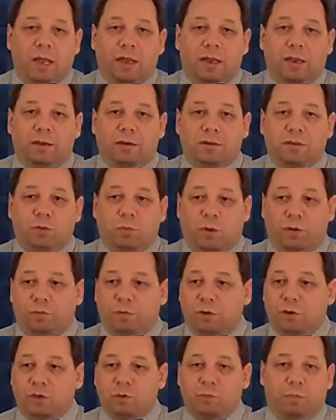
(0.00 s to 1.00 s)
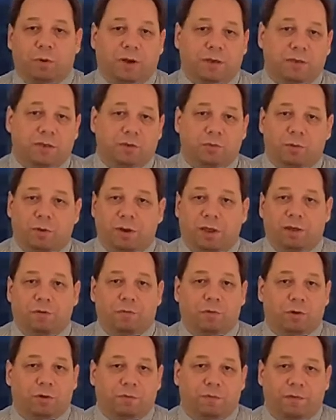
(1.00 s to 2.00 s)
and square footage prices were like
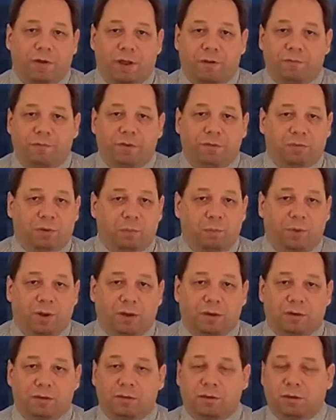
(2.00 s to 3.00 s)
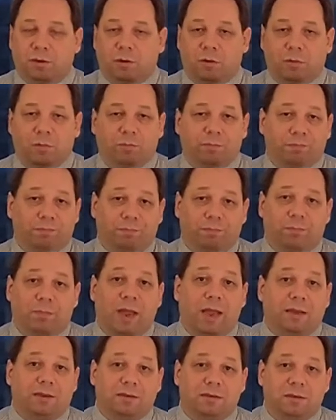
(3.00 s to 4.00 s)
45 50 bucks you know
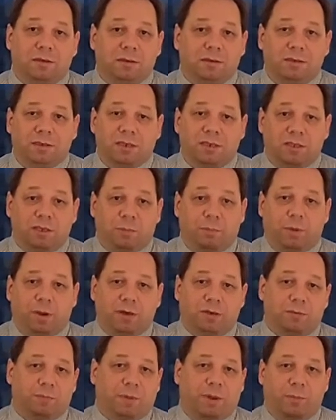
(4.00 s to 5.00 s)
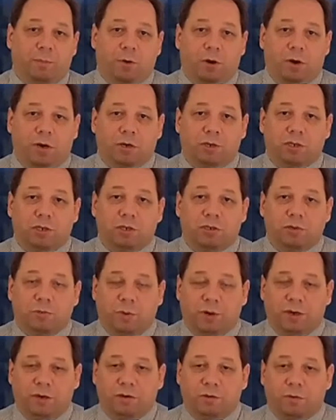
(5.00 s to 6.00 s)
max 60 bucks by march
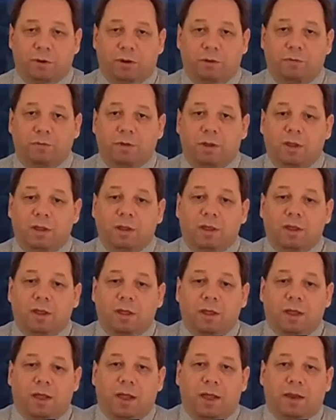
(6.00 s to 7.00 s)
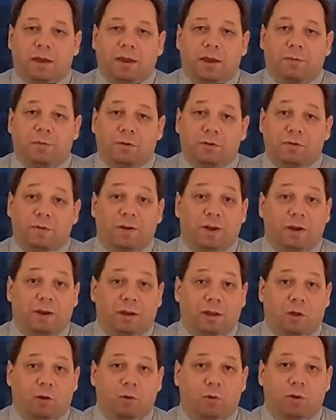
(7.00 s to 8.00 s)
2012 and it was very
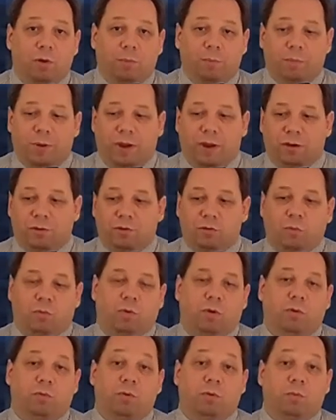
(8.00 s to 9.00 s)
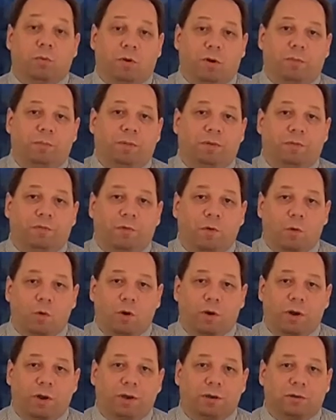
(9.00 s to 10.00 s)
low compared to where we were
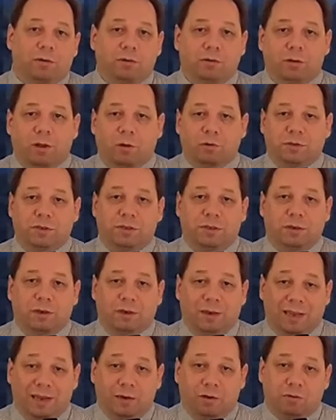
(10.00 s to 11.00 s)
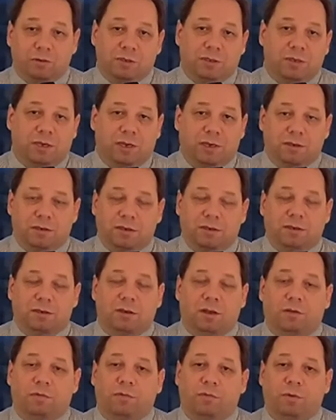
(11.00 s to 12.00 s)
before in oh, late 06 and
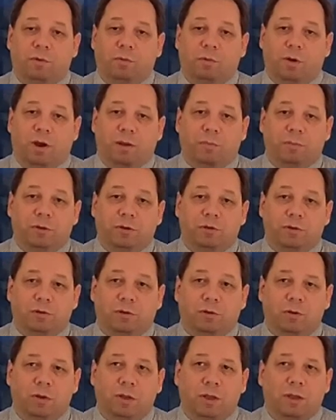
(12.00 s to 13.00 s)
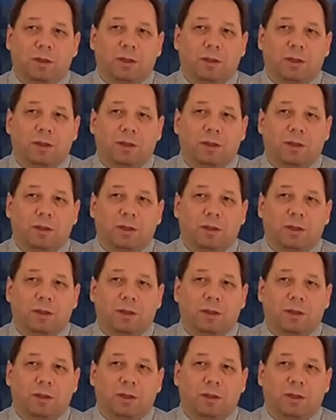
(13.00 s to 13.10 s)
stuff we were up to